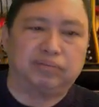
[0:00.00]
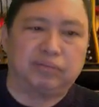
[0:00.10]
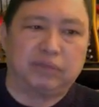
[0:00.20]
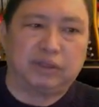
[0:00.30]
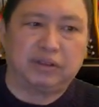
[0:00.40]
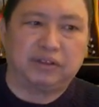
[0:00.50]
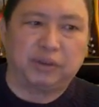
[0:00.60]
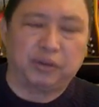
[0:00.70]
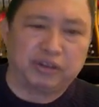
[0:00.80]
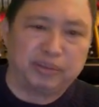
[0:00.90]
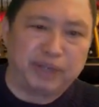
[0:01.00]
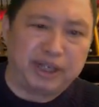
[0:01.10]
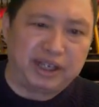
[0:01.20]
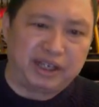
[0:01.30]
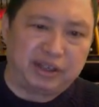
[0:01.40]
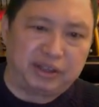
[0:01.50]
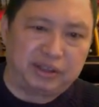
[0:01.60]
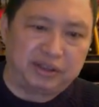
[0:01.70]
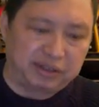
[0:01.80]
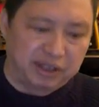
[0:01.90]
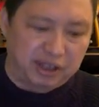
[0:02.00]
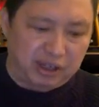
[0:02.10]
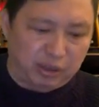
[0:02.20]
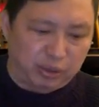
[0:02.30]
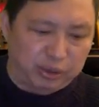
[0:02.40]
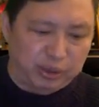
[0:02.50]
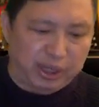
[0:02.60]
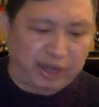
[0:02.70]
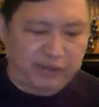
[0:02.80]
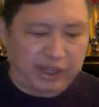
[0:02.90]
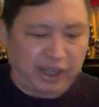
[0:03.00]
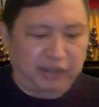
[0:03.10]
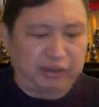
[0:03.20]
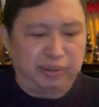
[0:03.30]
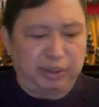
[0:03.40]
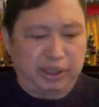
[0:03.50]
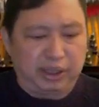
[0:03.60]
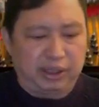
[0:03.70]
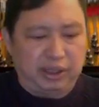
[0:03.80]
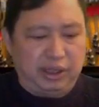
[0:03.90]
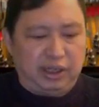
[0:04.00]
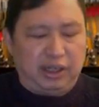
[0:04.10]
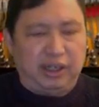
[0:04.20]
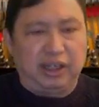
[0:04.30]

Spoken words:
social media areas where you have anonymity. In